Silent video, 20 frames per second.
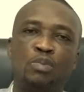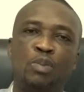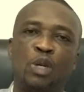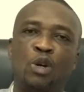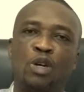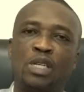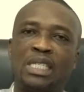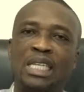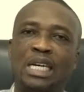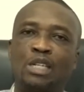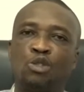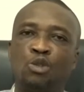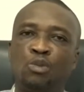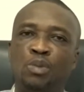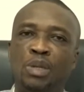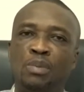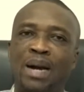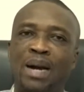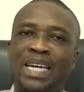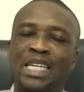because it has to
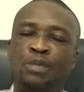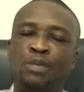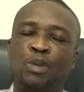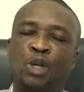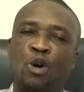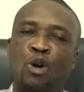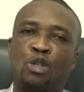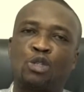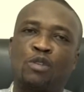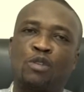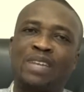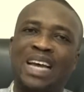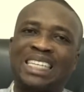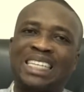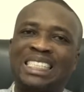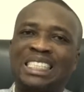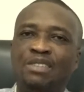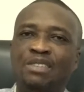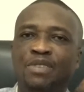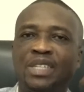be, but it's because of the
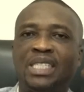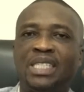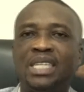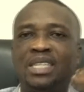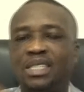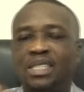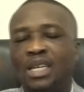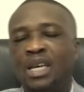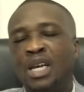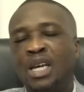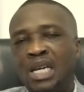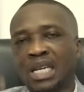activities,